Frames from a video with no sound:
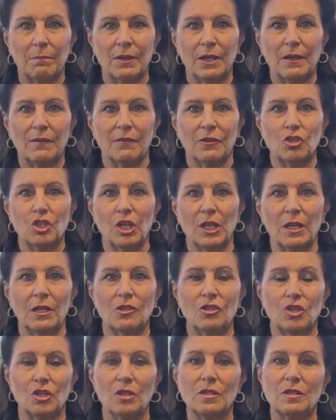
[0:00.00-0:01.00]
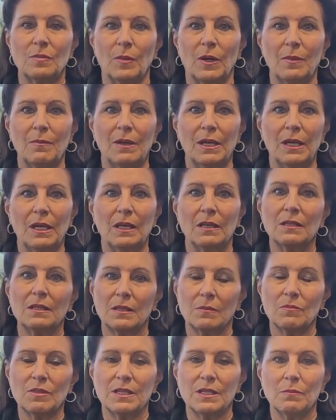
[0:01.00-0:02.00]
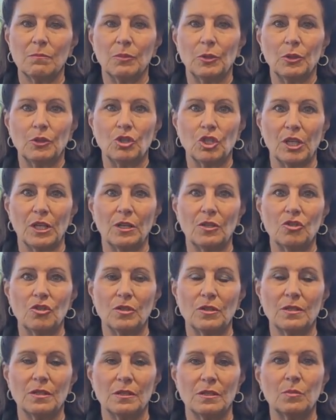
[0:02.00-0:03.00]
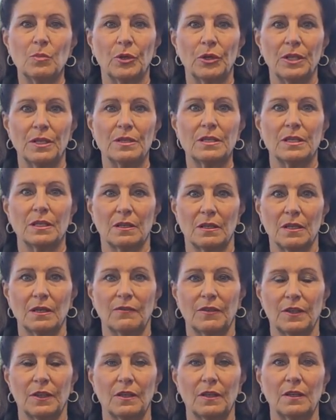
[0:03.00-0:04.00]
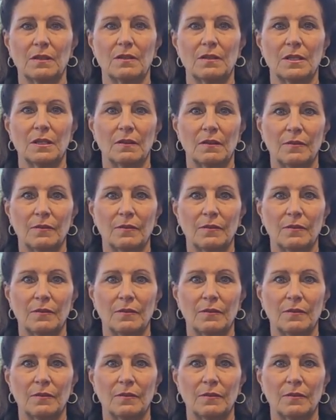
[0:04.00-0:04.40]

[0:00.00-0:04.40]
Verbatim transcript: big of a change just by making some simple changes is pretty significant.